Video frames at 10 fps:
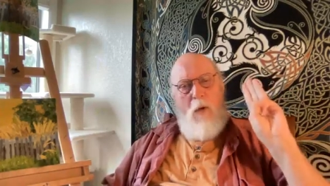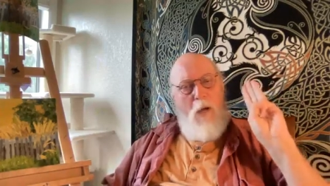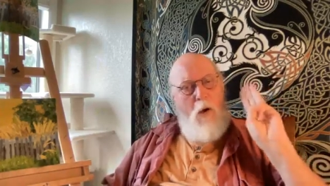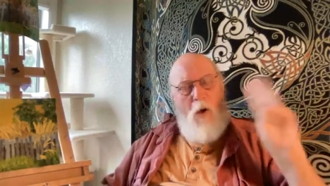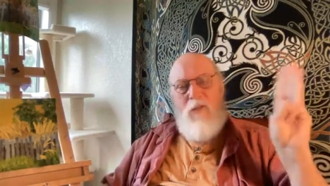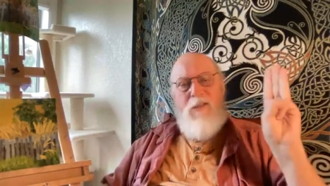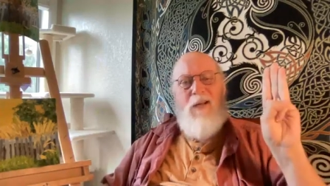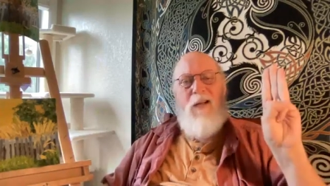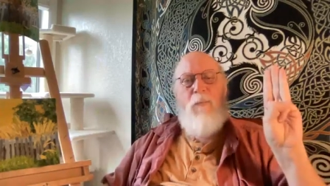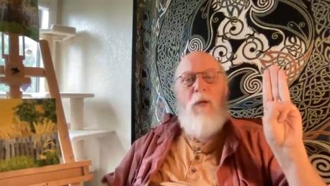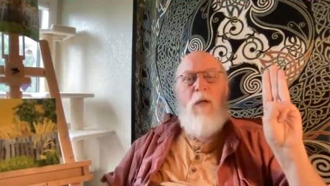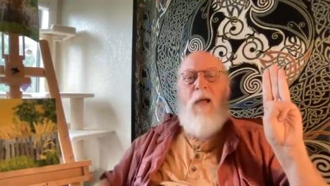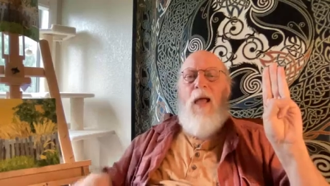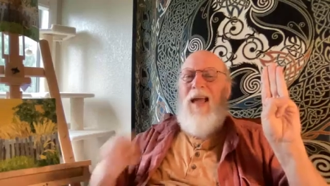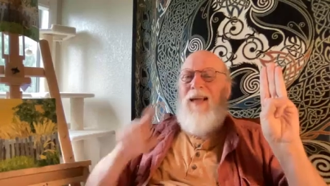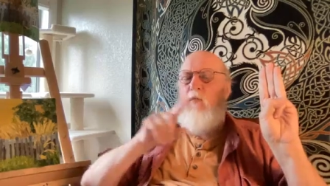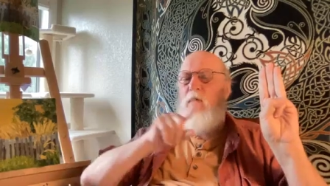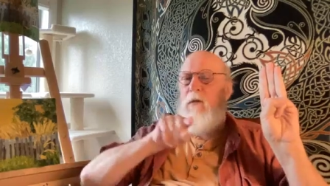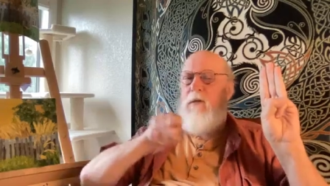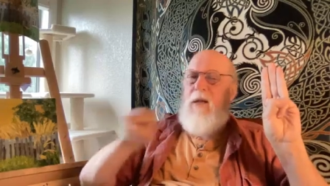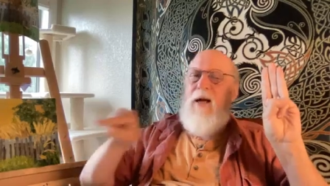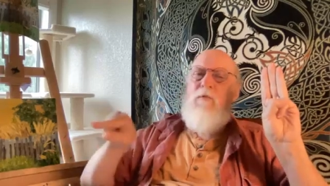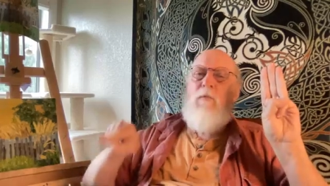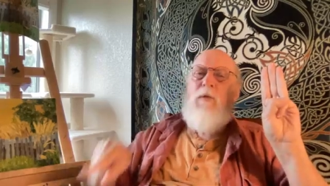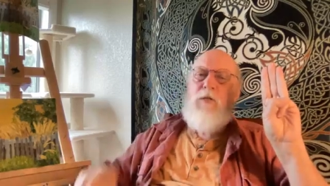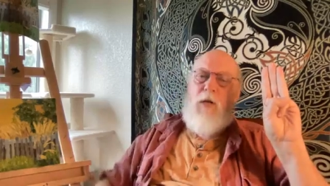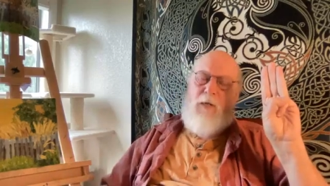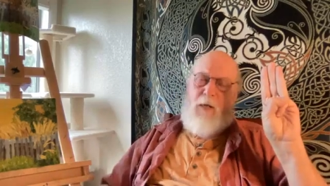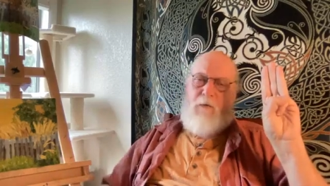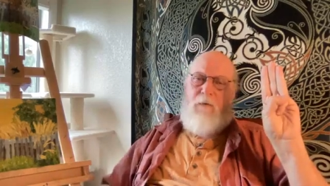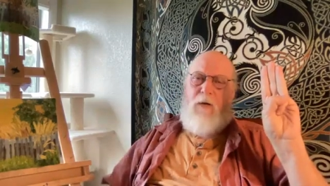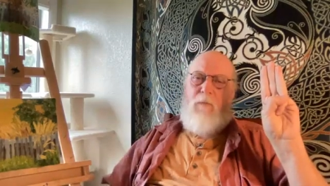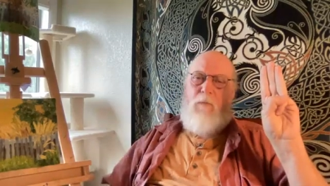all the time and will never misidentify it.